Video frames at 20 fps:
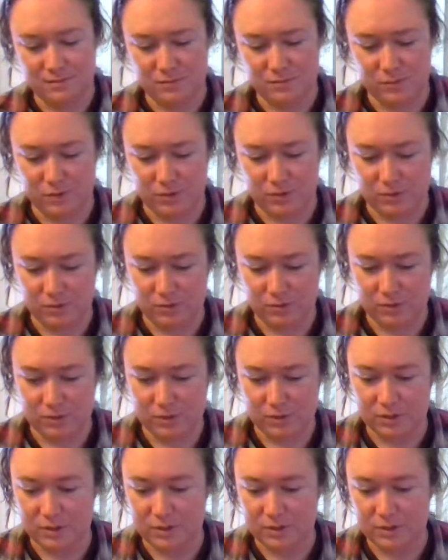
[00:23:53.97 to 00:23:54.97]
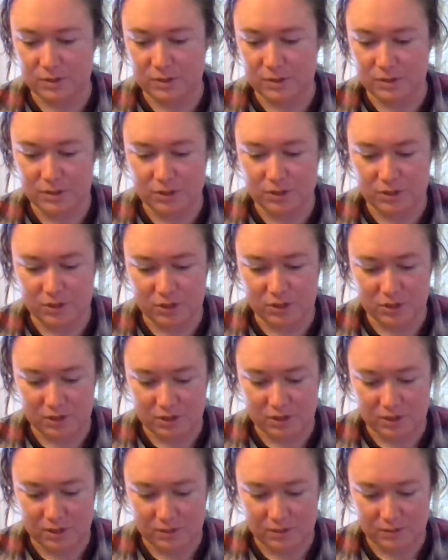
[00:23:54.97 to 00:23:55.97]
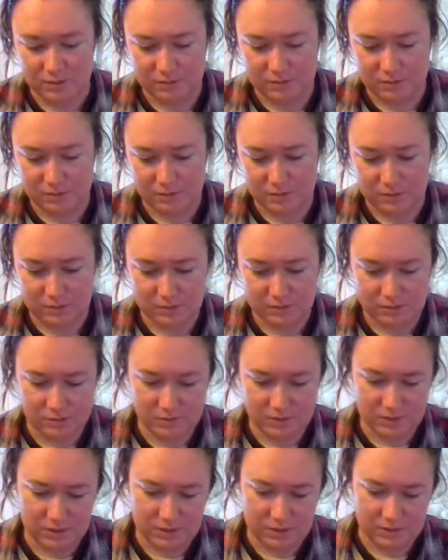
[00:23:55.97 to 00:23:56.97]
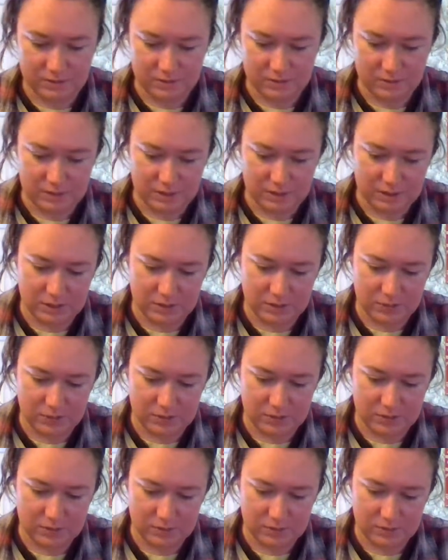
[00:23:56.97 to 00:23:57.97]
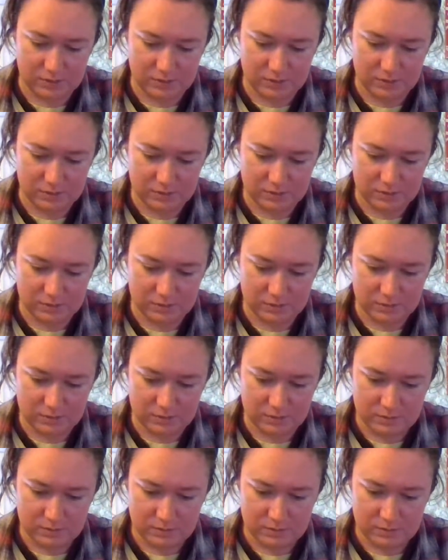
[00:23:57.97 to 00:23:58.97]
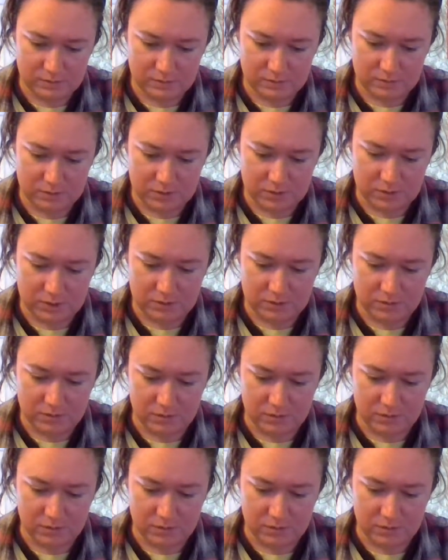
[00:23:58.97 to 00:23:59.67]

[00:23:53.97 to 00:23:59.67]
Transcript: really quickly. The exchanging gifts one. See if that helps. See if it